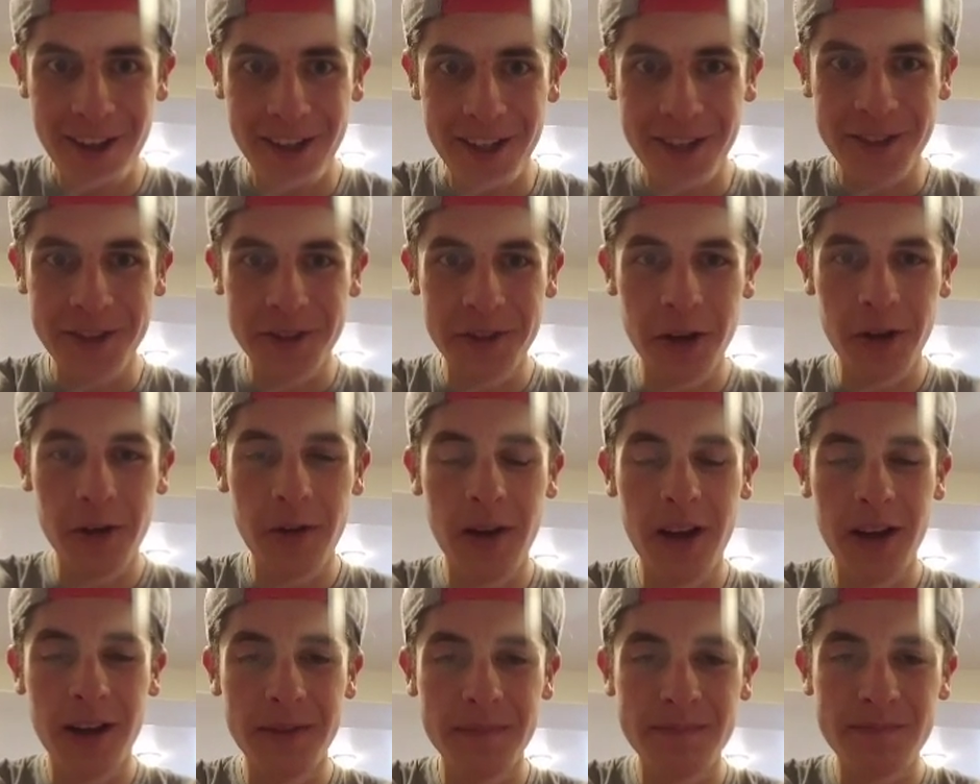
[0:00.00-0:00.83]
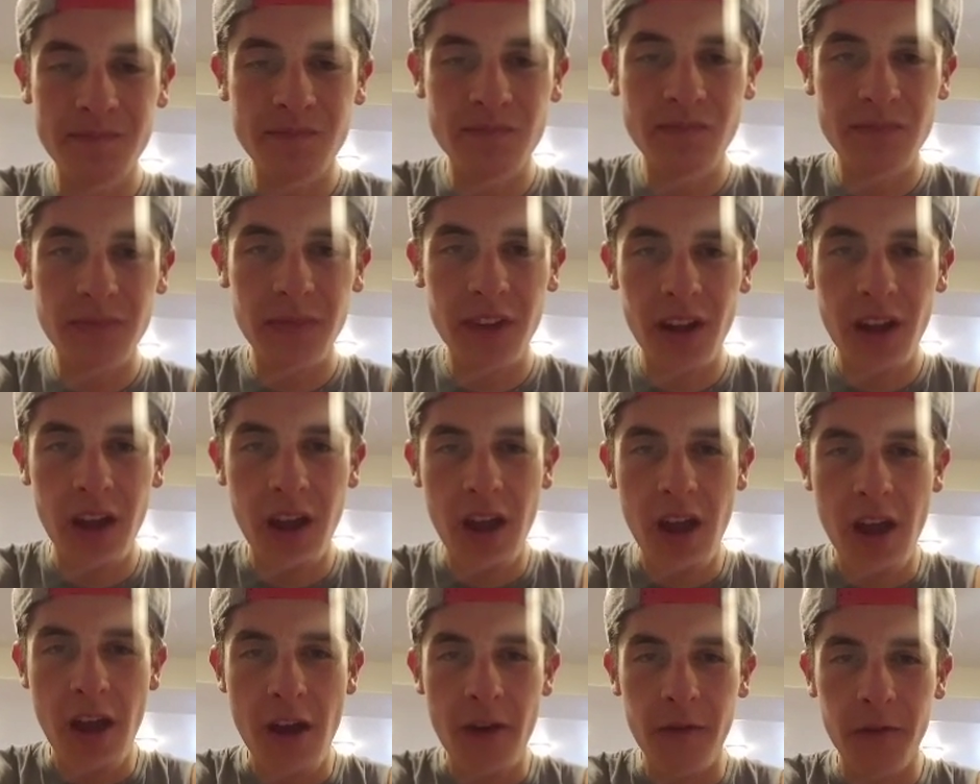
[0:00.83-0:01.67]
So,
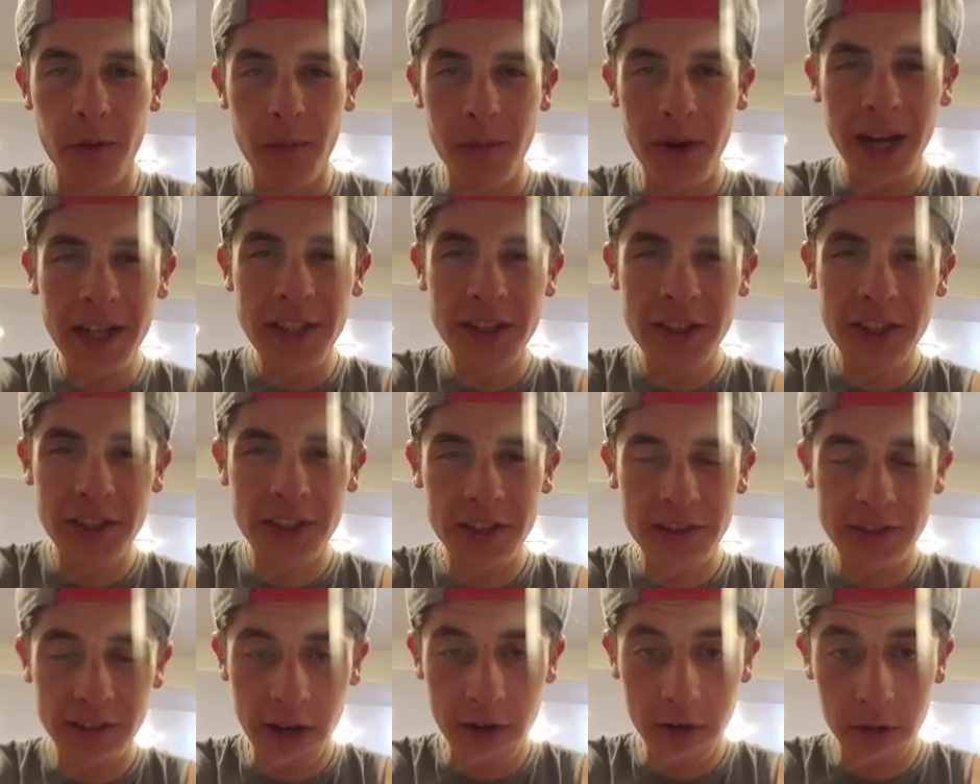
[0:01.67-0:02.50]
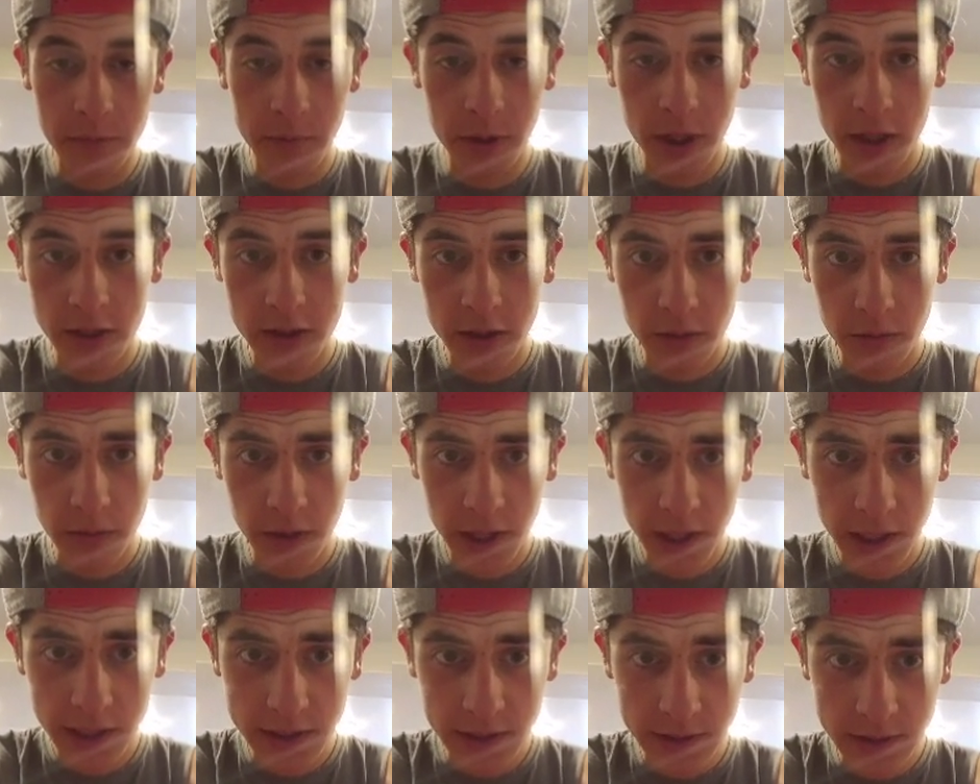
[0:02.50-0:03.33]
for my Genius Hour project, what
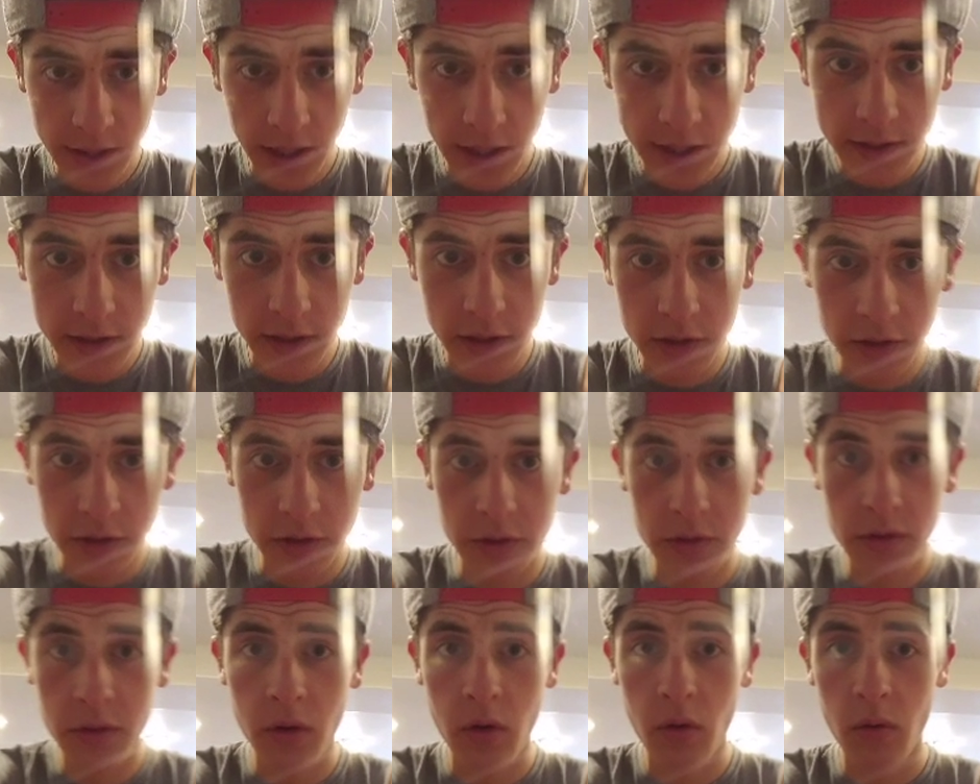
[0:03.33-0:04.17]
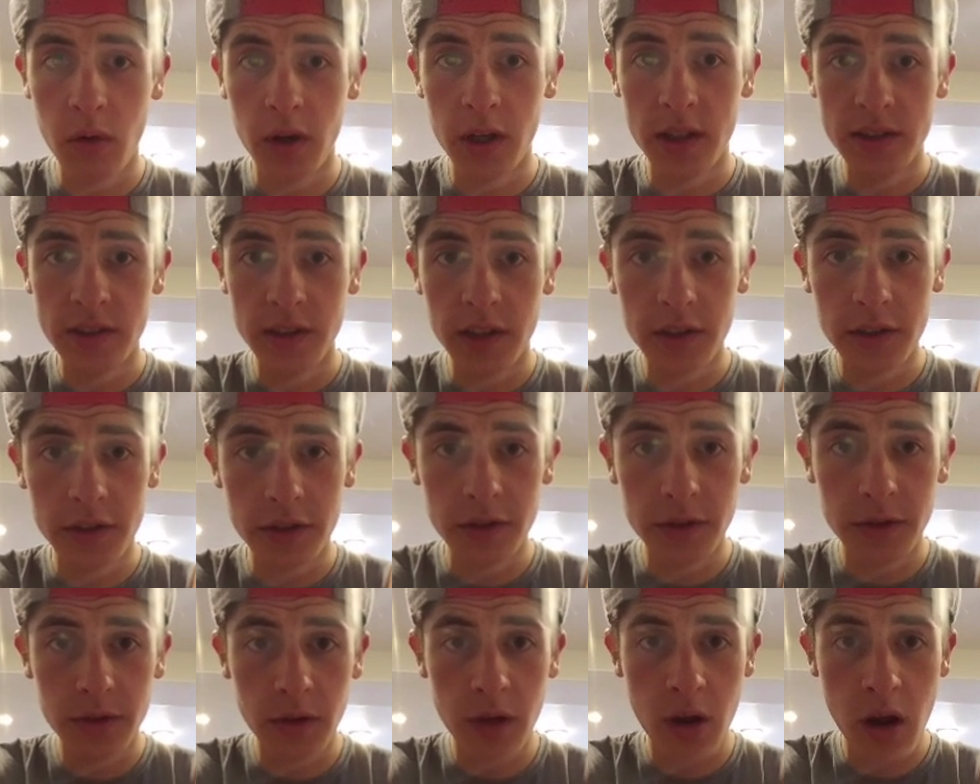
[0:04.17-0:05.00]
I decided to do was to
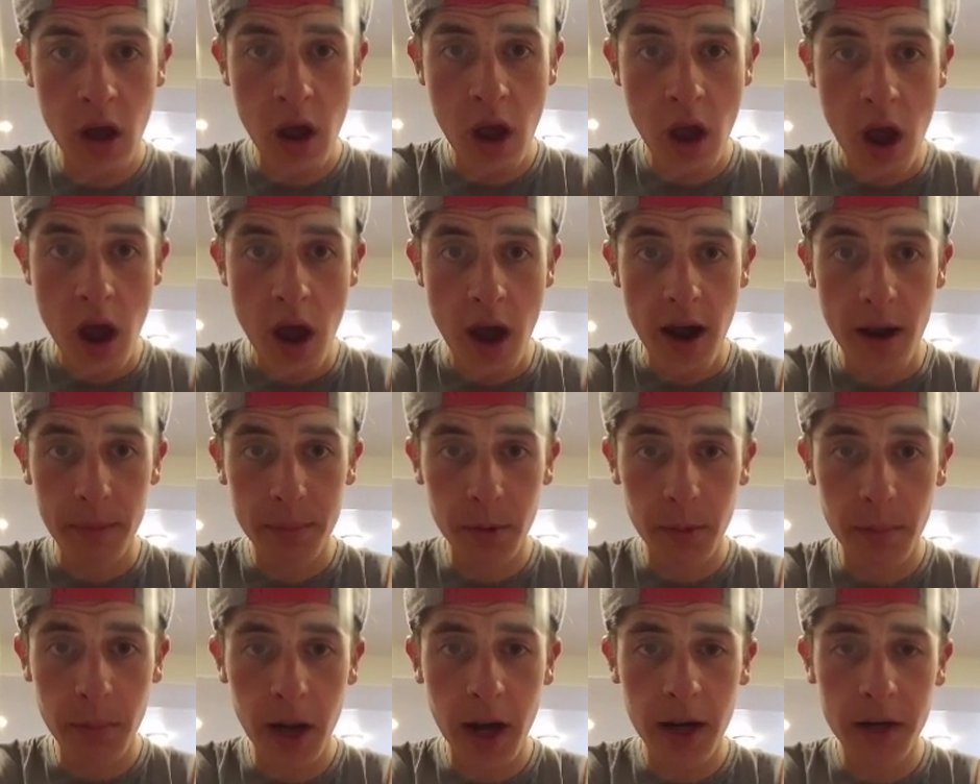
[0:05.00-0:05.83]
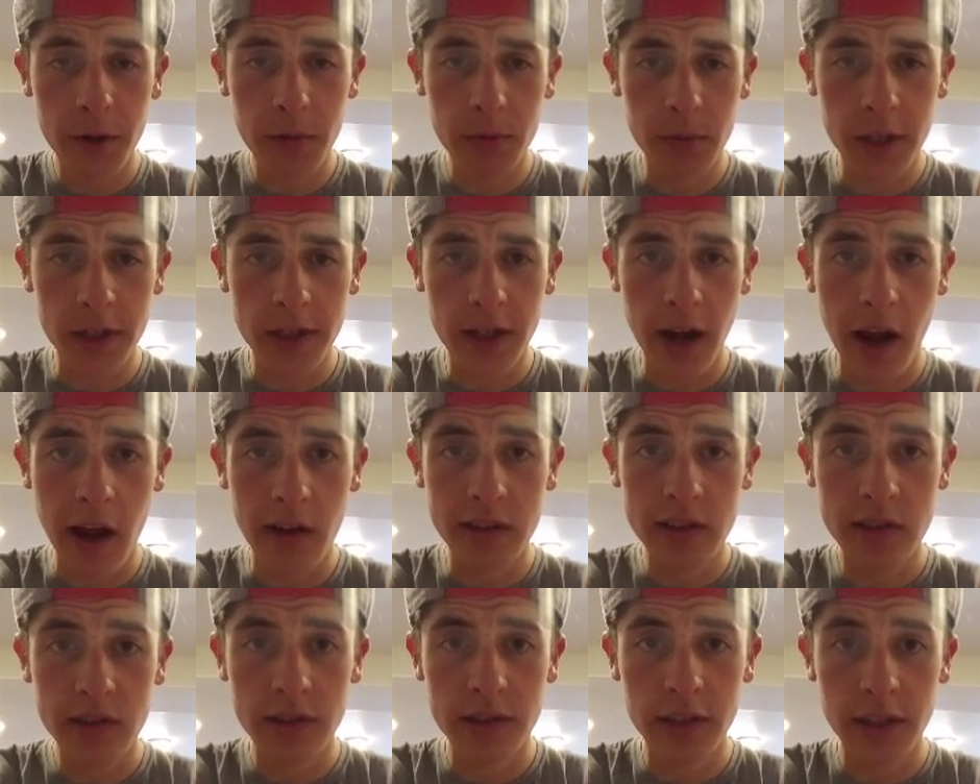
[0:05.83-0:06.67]
do upper body
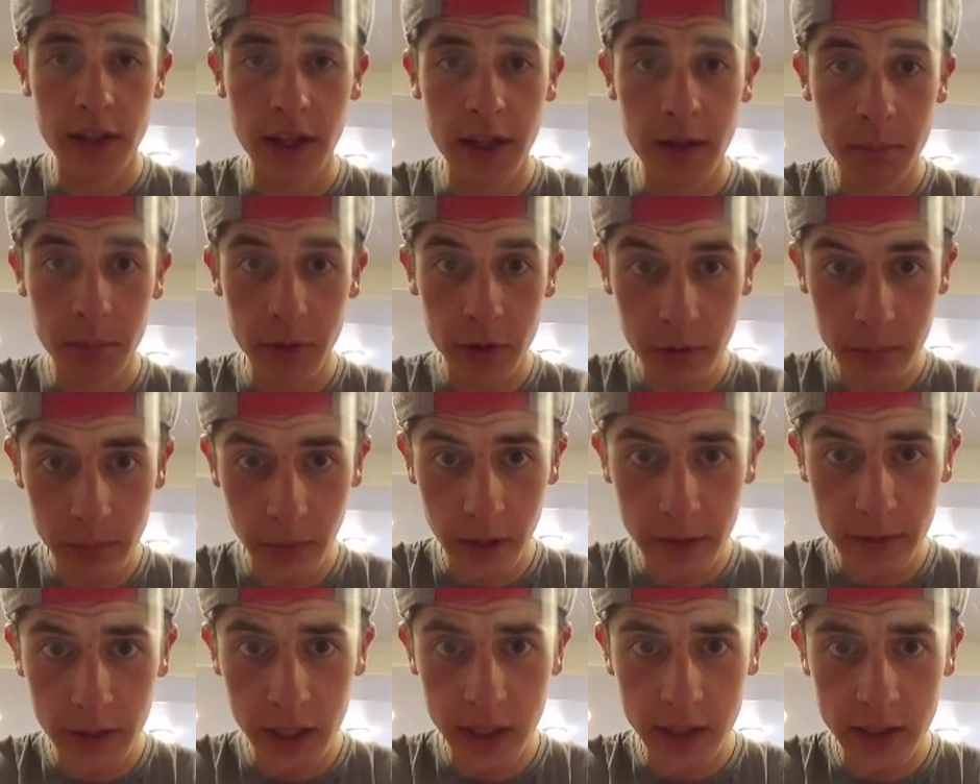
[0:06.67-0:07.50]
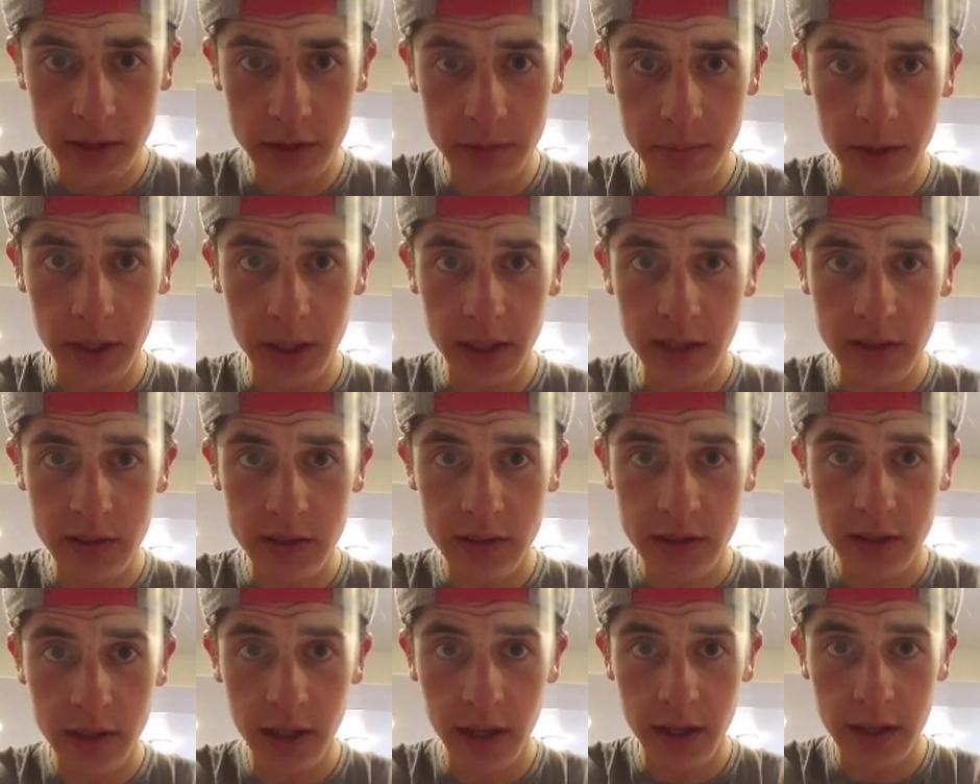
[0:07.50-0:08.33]
workouts to improve my running speed,
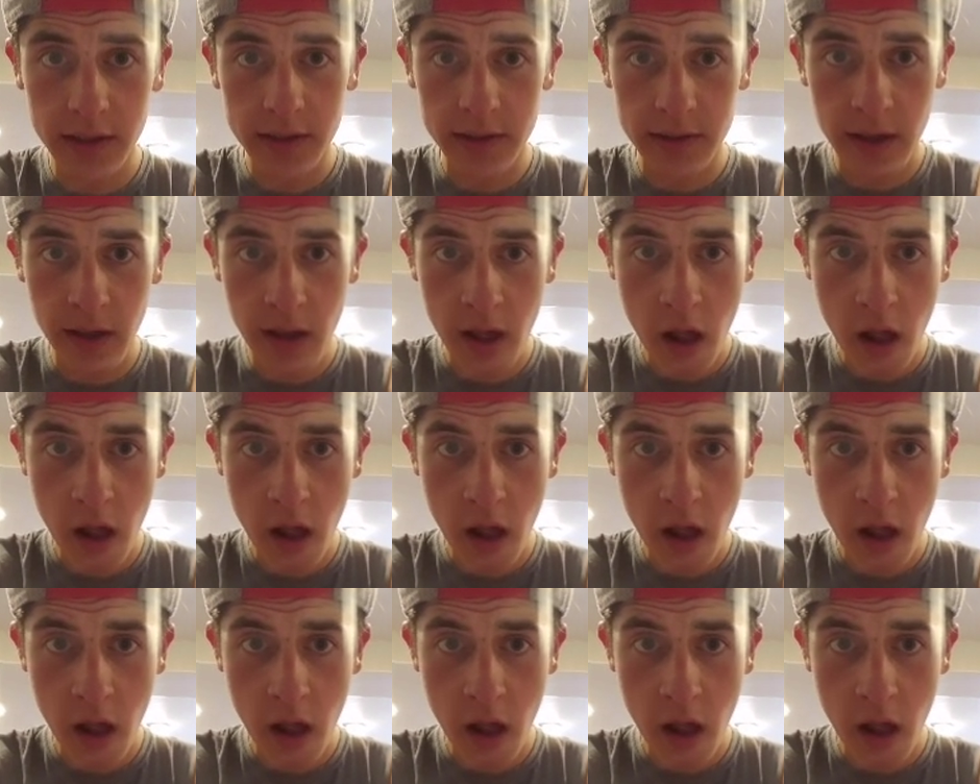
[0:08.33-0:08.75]
because